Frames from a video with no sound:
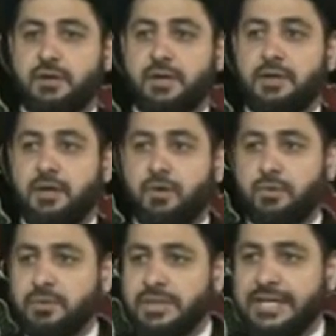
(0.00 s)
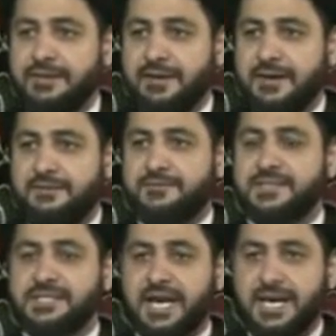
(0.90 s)
and they only
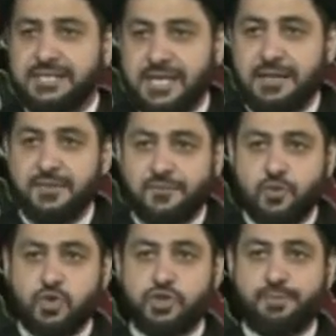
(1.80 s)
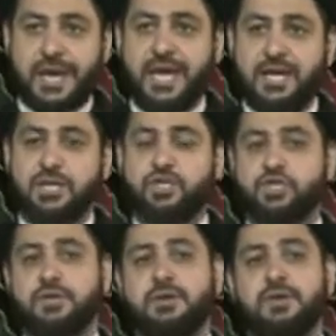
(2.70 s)
emphasize on the first
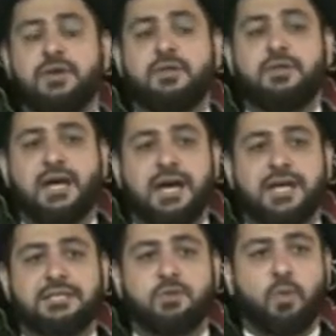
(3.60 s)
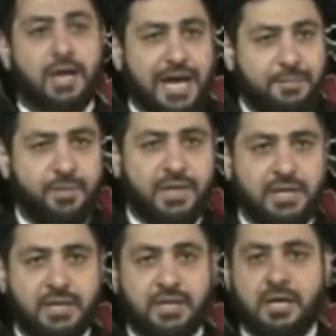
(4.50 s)
page that what happened
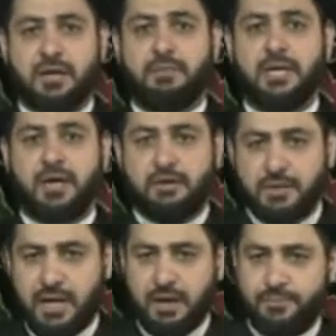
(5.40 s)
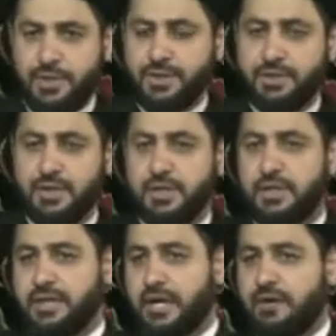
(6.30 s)
in Karbala, what happened
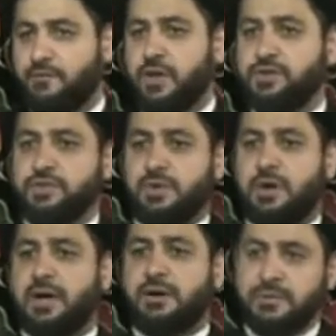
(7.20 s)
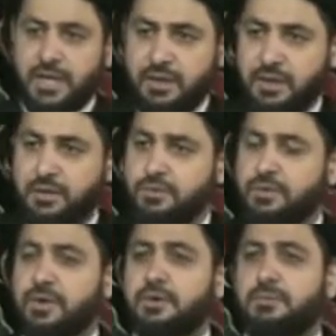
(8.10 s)
the day of Ashura, how they, you know,
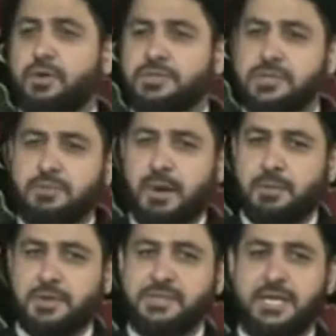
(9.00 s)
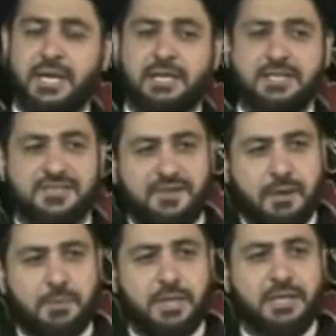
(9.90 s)
martyred Imam Hussein and his
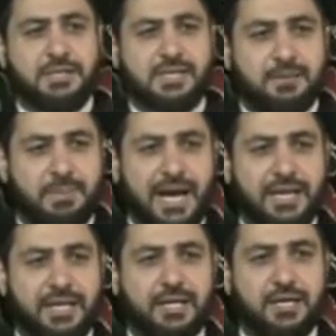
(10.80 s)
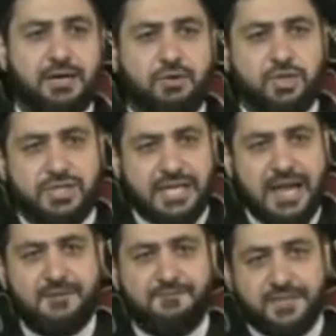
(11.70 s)
family and his companion, just
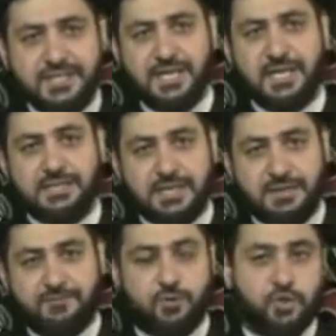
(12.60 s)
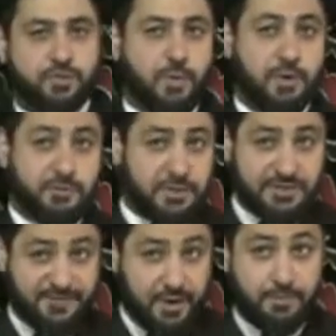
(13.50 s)
emphasize on the first part, which
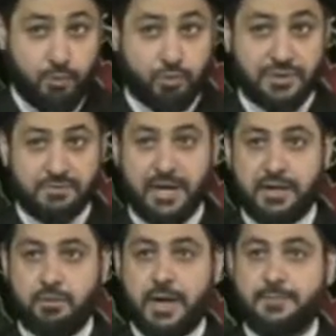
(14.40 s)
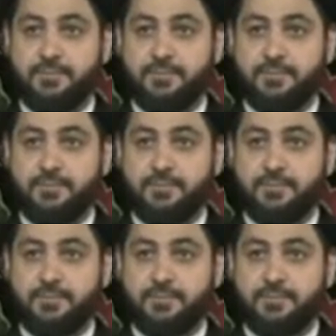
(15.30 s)
is very important, by the way.